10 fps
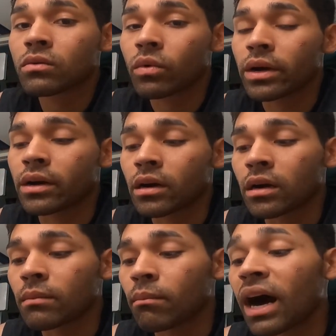
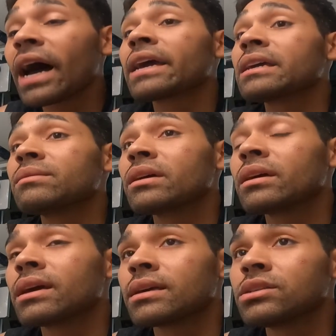where my
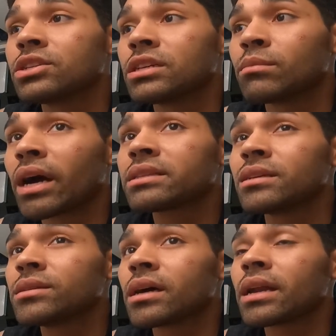AEG, my
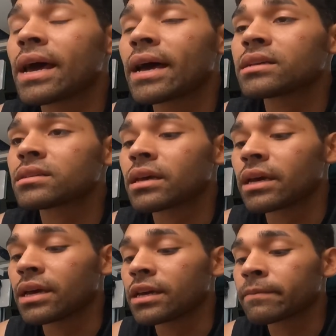T10 has
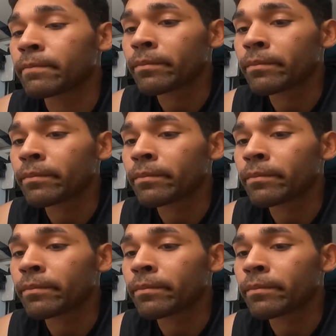the